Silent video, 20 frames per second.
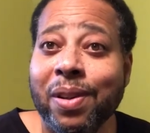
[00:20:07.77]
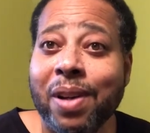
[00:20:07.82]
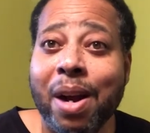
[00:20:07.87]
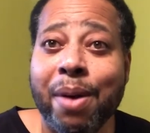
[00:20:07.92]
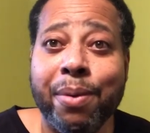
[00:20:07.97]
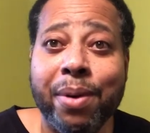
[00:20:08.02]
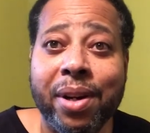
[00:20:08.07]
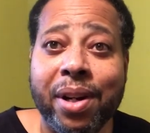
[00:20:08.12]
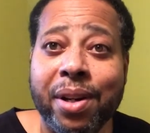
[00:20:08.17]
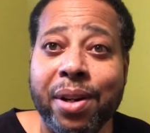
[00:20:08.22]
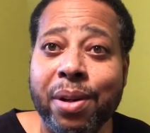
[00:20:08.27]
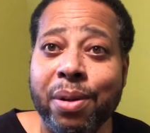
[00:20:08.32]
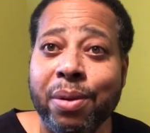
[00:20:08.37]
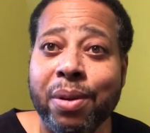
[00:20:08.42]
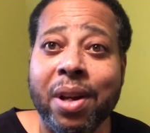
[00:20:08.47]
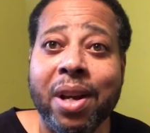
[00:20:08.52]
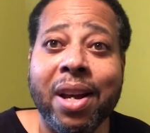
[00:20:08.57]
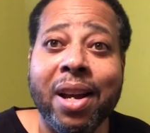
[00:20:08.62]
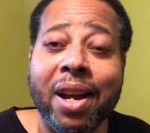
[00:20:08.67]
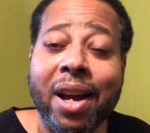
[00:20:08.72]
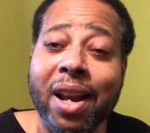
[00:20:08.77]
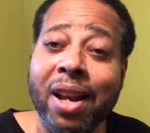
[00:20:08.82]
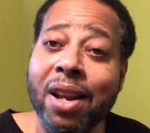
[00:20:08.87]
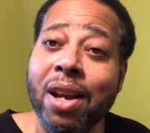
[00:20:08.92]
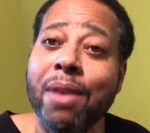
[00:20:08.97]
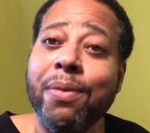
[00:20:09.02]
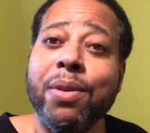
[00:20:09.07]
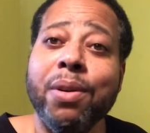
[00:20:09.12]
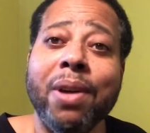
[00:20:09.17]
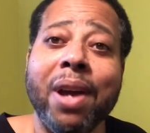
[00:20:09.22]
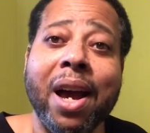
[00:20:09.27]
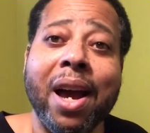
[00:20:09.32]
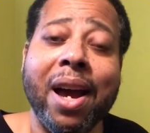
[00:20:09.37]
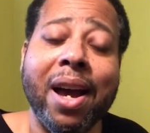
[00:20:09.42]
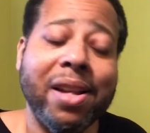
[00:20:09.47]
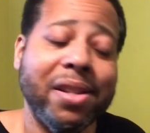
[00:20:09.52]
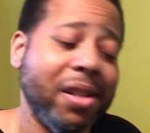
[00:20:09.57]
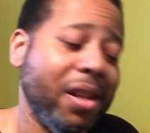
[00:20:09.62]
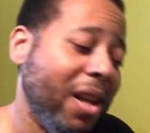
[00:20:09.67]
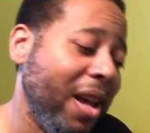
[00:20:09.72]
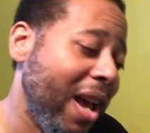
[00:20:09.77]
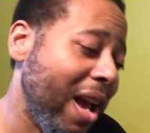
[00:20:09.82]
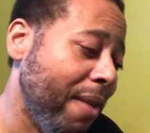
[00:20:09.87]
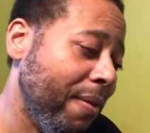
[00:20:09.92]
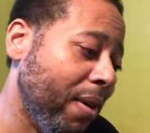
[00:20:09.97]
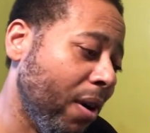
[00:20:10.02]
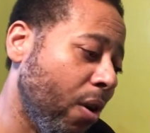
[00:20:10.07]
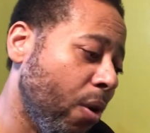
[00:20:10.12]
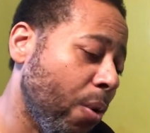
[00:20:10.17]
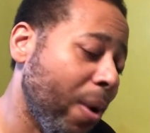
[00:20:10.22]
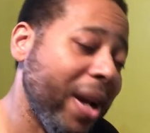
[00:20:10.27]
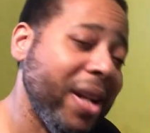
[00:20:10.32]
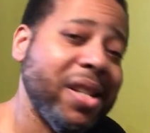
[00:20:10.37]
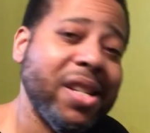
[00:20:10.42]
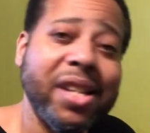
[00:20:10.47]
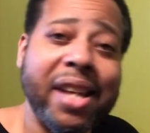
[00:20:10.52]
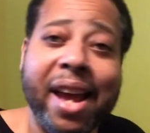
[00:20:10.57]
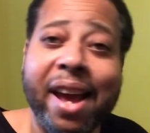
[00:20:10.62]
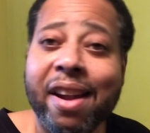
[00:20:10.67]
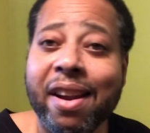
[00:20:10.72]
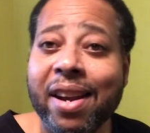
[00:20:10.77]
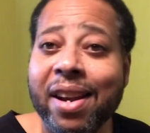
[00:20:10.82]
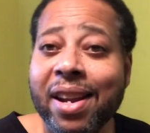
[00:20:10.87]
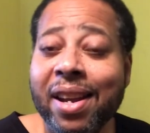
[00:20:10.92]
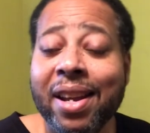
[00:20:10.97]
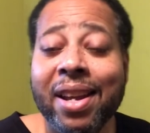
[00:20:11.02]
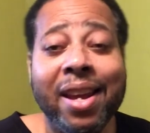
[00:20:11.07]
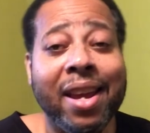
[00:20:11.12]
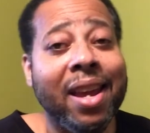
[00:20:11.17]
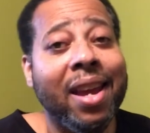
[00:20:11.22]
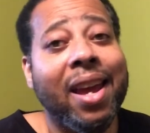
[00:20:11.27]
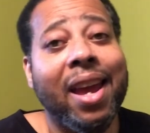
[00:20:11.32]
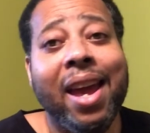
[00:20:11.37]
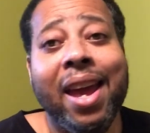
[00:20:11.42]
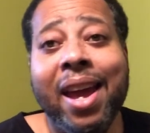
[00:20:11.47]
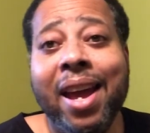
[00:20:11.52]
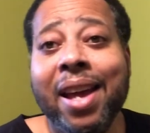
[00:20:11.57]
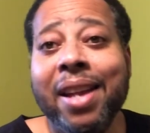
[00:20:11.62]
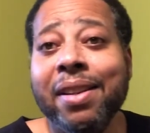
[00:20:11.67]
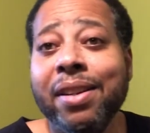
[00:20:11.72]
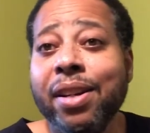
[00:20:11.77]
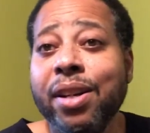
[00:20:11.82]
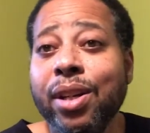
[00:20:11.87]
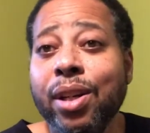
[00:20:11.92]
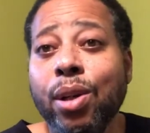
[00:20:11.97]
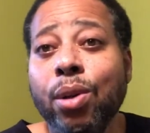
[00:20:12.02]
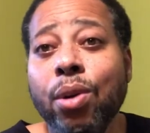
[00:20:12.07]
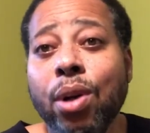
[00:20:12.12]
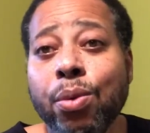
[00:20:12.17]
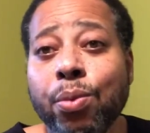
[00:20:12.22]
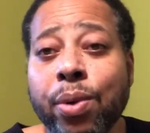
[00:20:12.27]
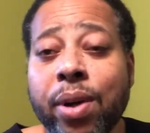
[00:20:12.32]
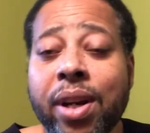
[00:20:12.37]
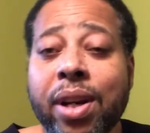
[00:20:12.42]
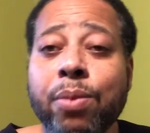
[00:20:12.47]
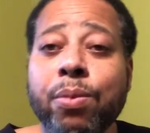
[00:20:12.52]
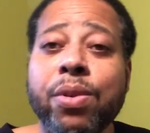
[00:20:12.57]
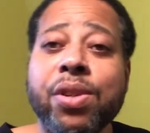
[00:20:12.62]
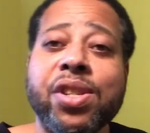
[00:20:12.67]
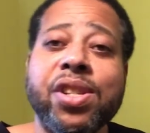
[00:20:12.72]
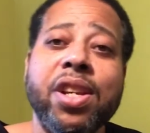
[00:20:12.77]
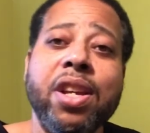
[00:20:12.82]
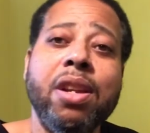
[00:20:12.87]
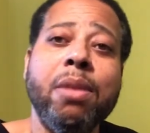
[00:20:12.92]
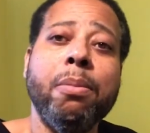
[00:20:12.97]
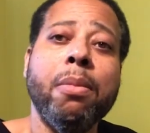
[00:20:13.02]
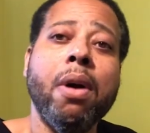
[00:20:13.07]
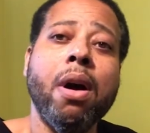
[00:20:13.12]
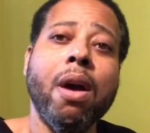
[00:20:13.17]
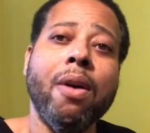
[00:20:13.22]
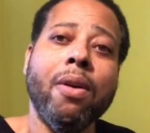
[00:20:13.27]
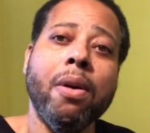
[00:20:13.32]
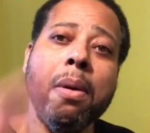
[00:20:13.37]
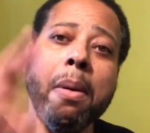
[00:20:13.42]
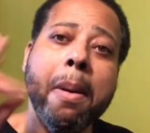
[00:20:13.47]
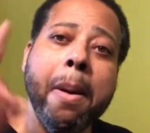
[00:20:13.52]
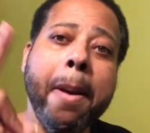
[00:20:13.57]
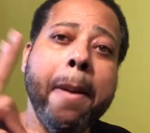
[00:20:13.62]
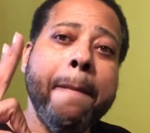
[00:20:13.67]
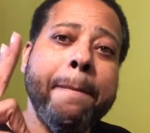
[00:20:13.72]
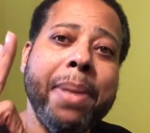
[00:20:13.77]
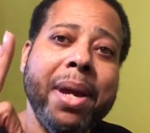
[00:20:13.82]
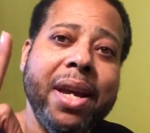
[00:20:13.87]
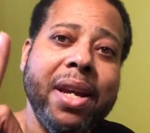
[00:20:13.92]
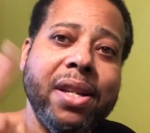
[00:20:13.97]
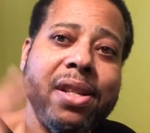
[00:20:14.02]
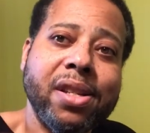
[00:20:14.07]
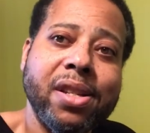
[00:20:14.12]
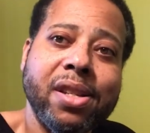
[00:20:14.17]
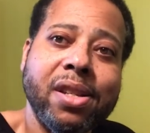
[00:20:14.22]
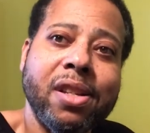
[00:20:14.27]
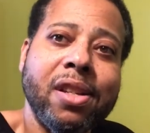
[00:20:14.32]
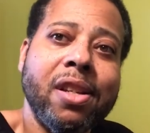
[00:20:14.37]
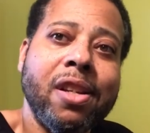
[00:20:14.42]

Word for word: I really do. I love you guys. Have a great Saturday. And good Lord willing, we'll see you tomorrow. Peace.